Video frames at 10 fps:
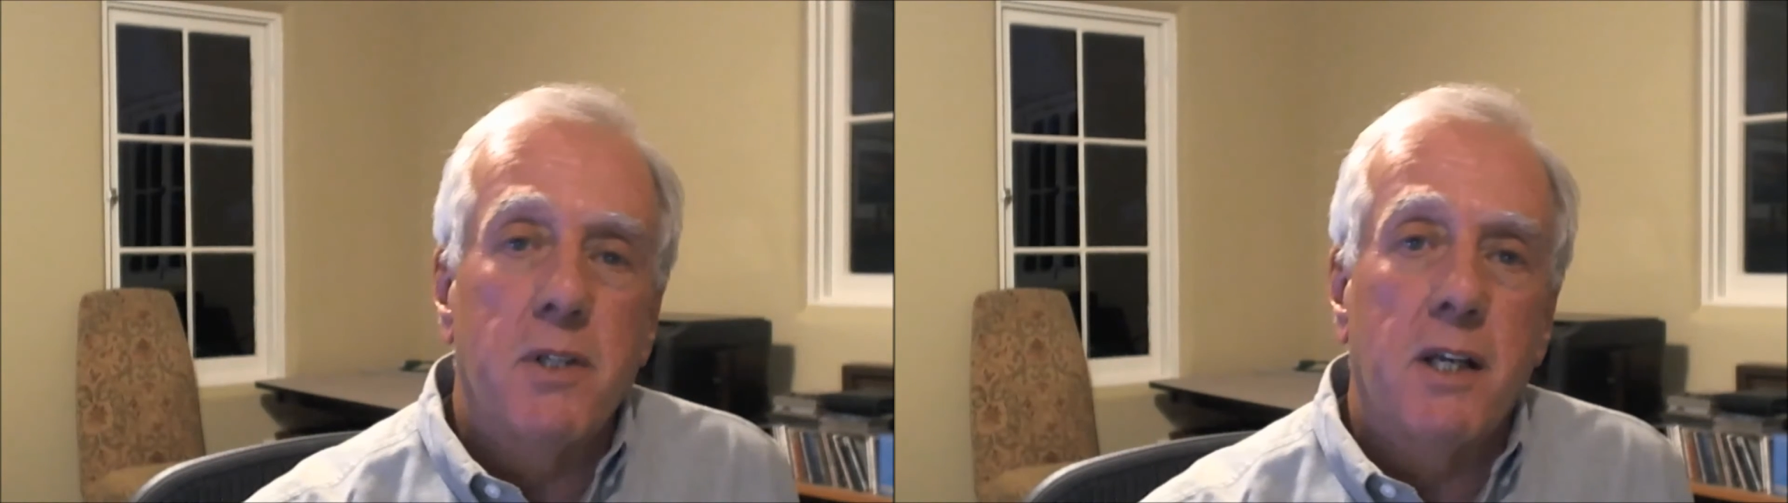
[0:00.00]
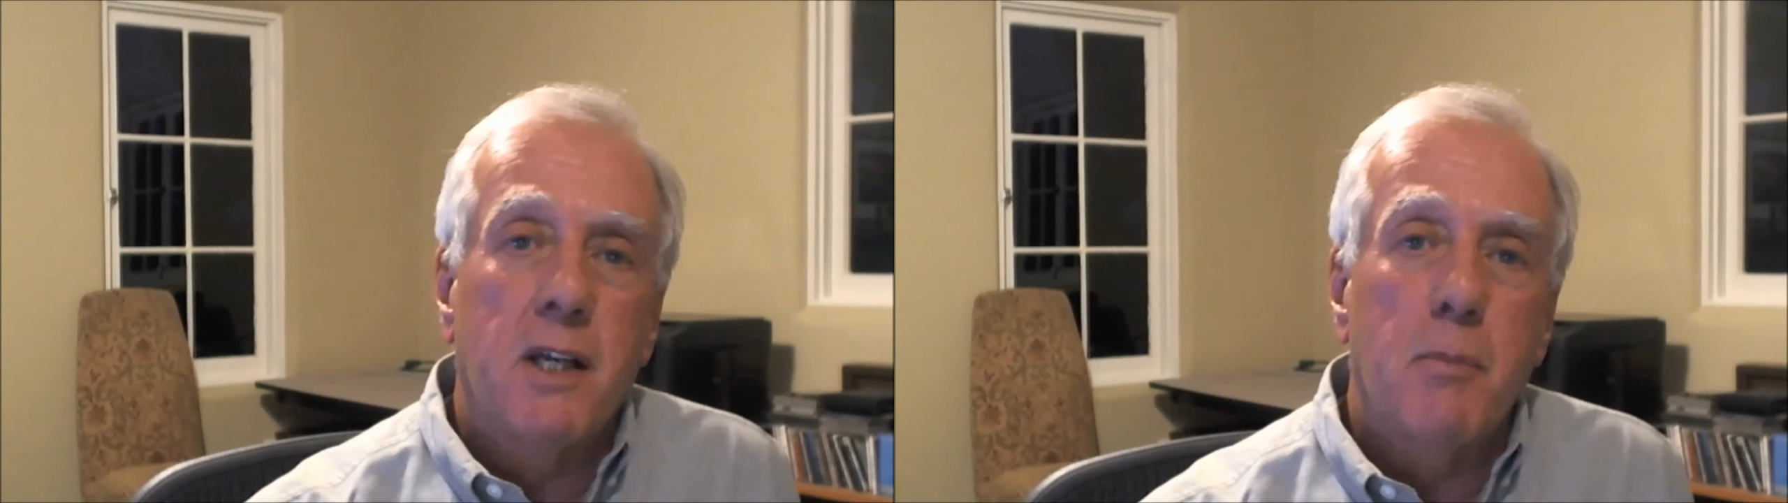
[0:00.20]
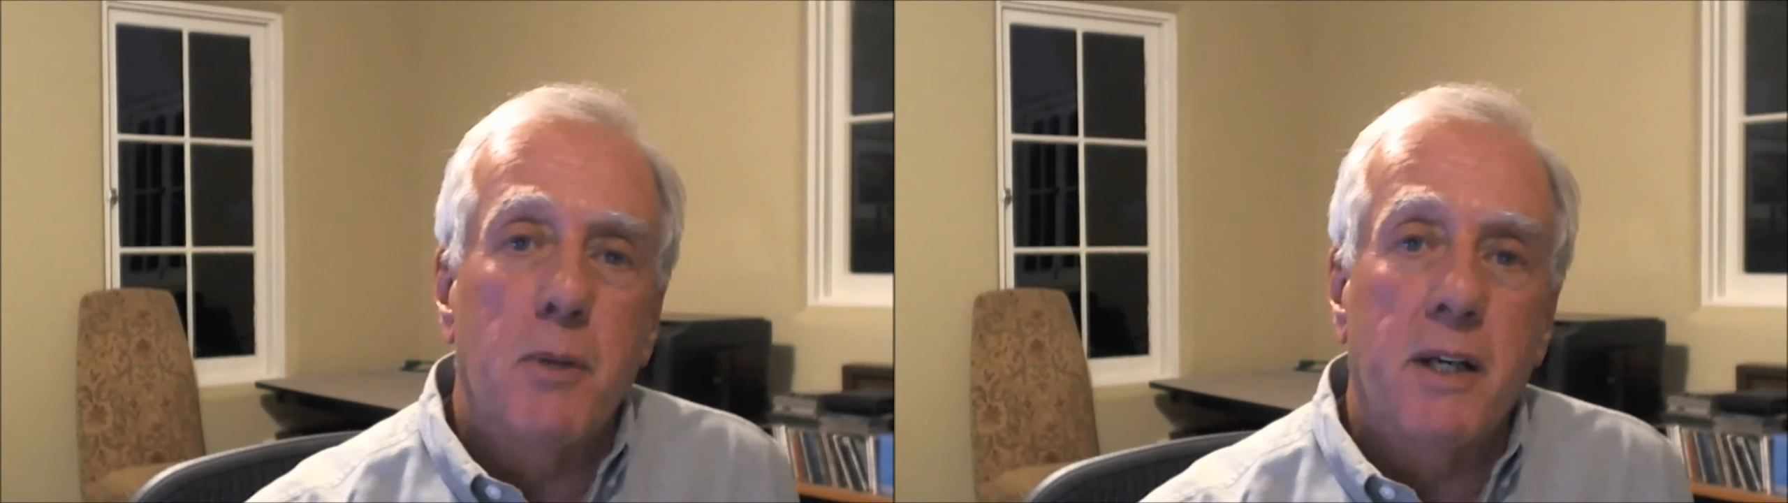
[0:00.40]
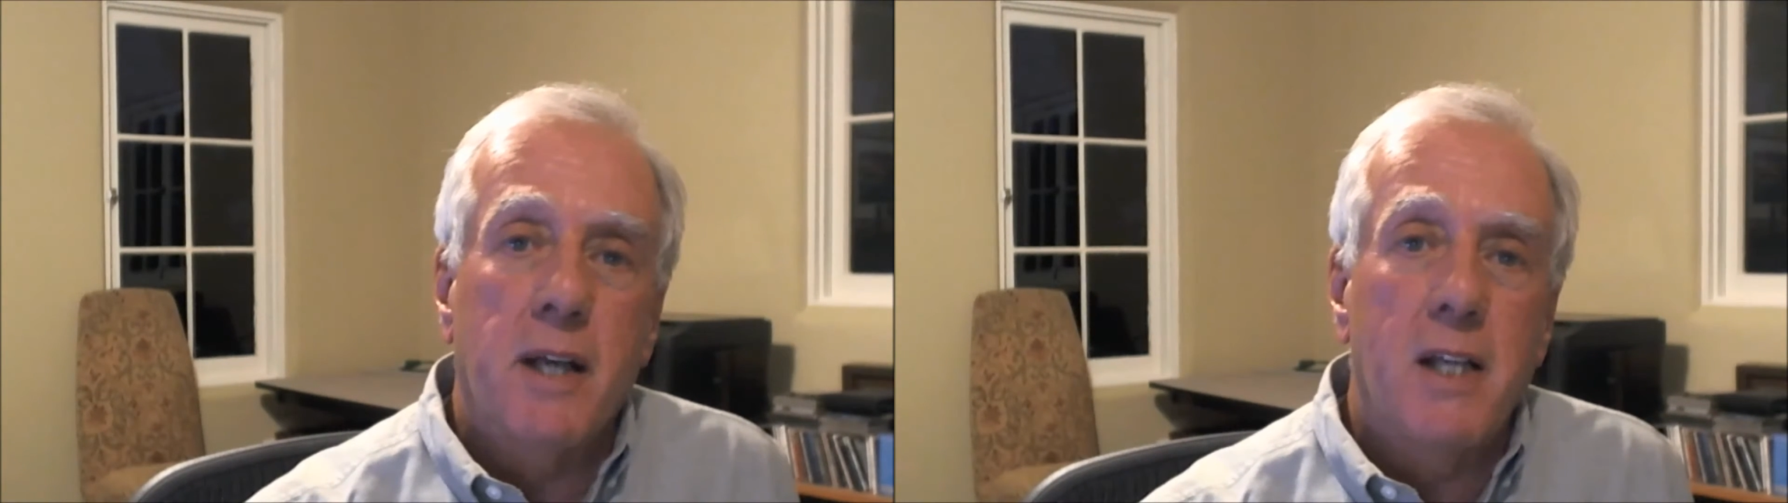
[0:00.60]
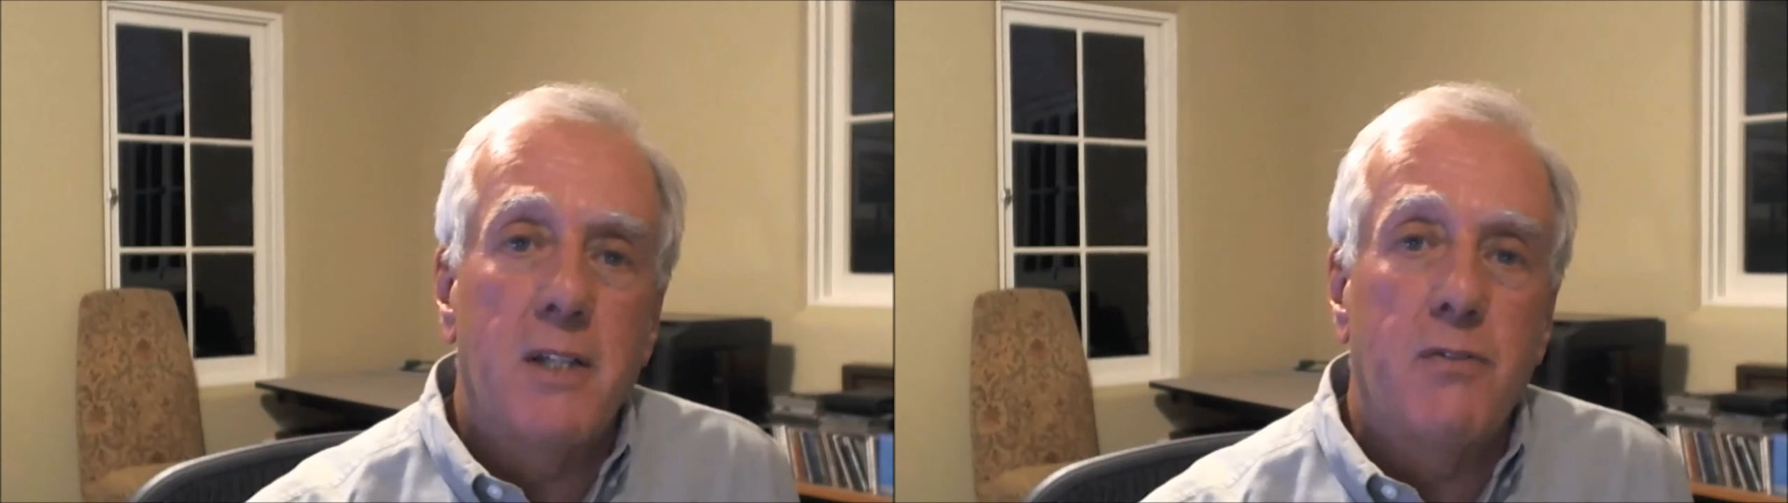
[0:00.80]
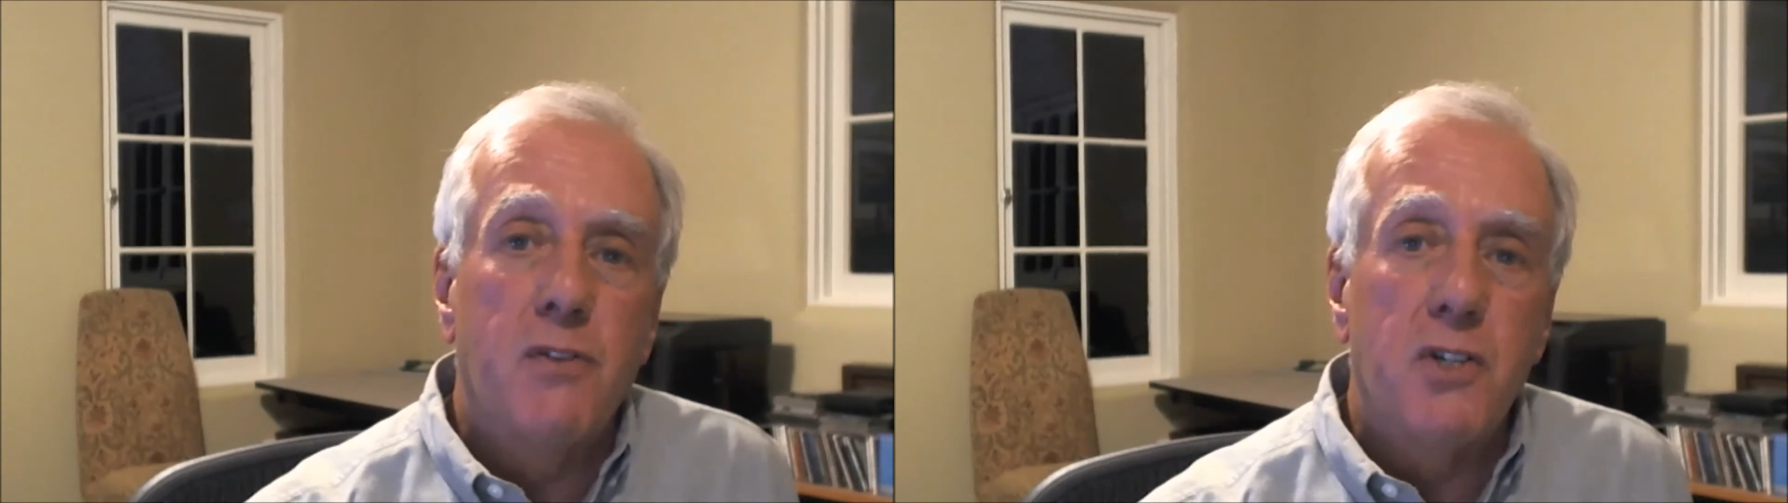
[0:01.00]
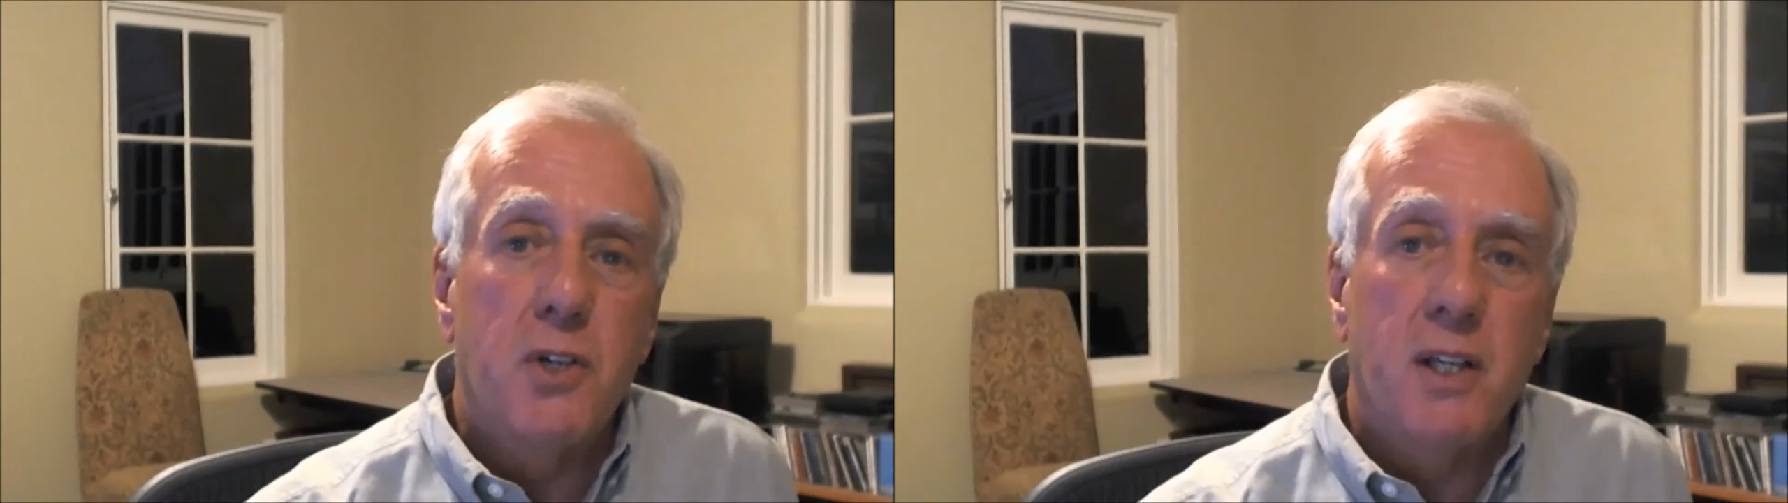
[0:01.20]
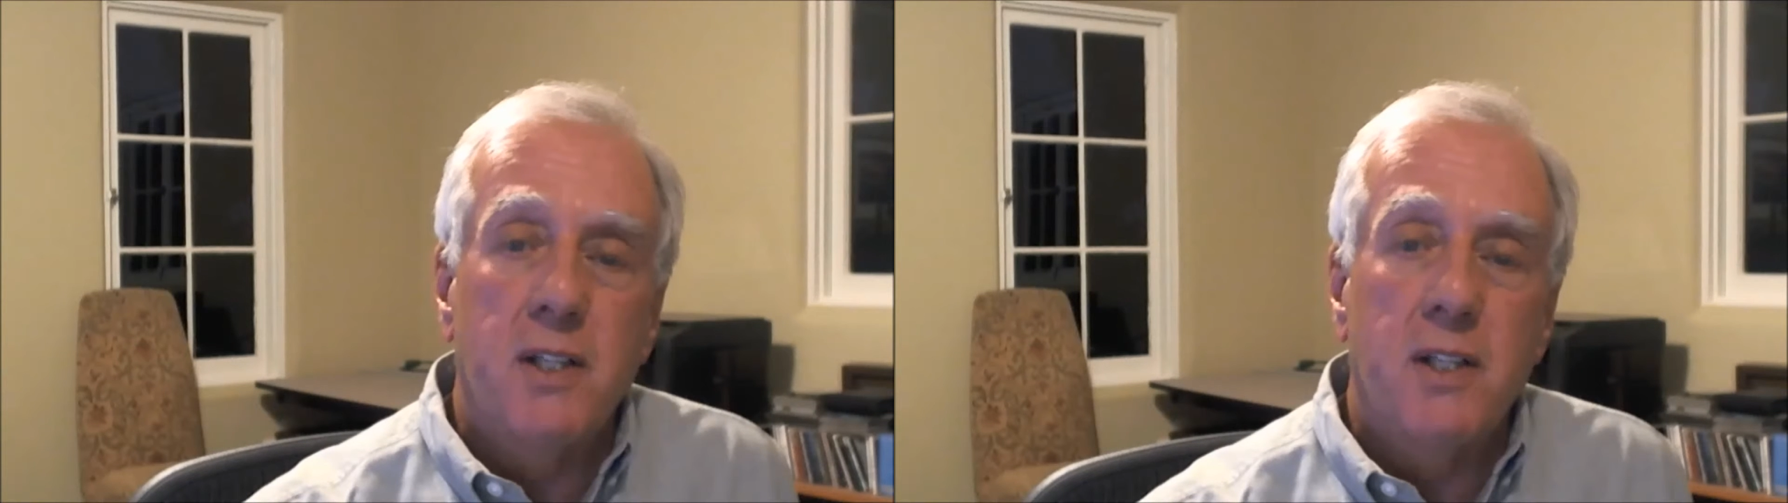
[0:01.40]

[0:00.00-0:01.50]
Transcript: that communicates visually